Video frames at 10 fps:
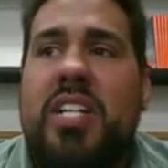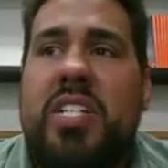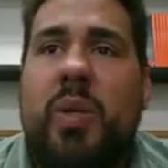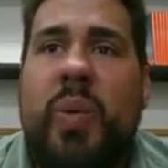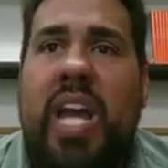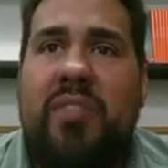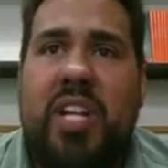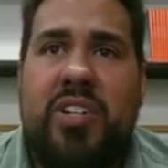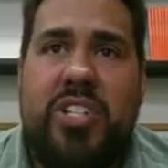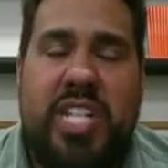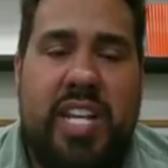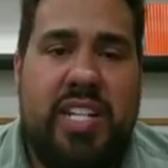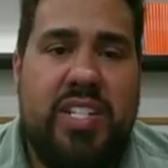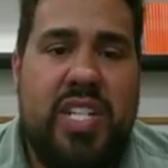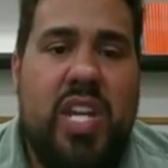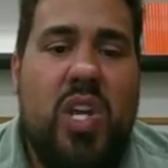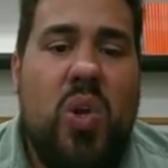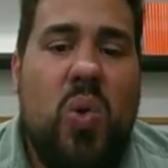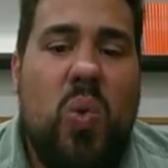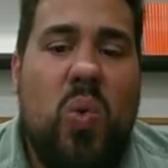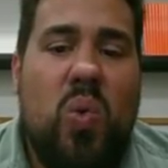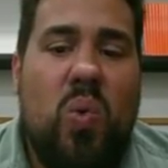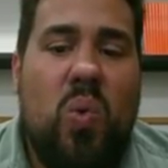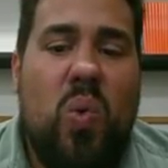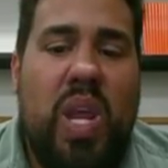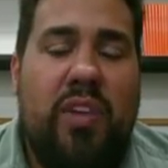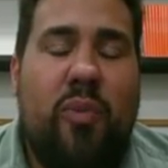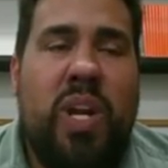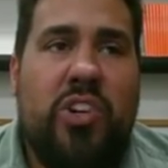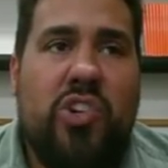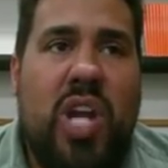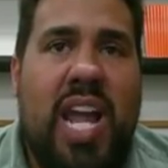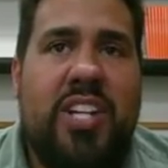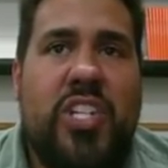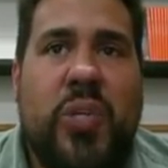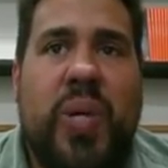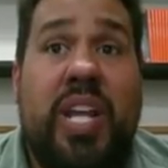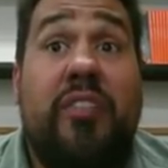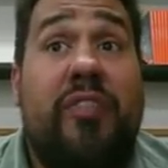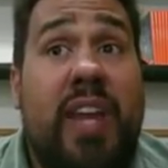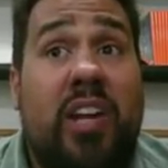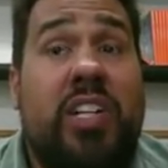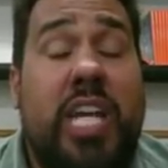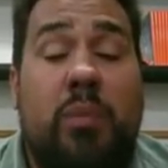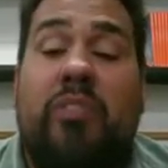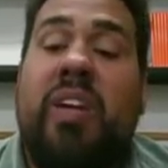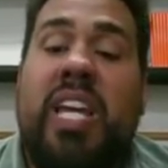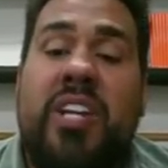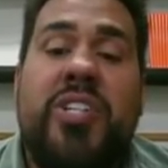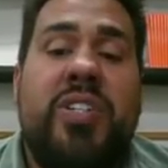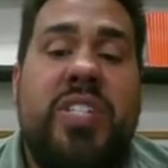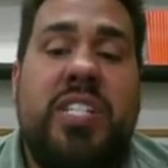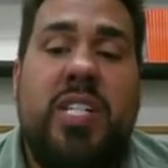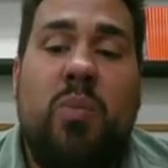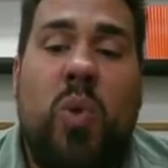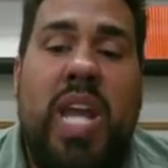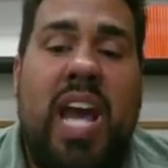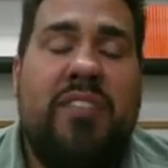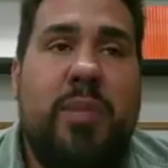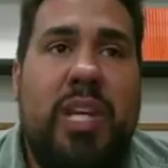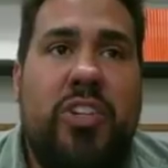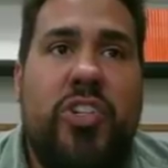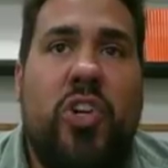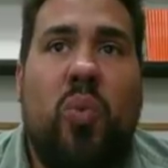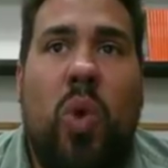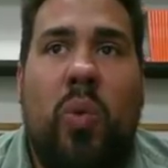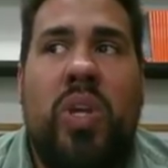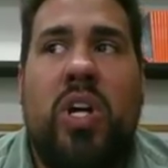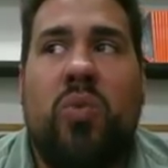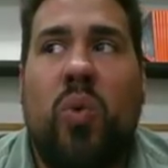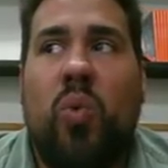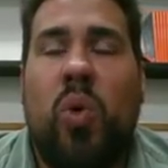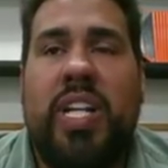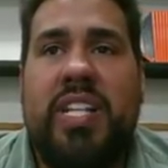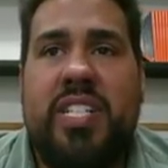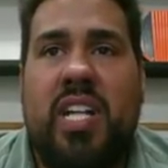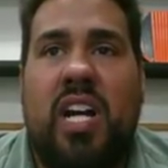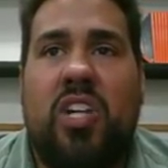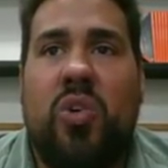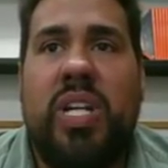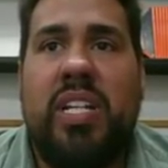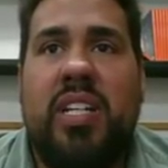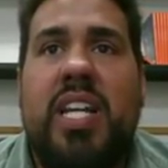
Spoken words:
See, we have to understand is, if we are trying to create a fair gamification system, we have to make sure what we are rewarding is concrete.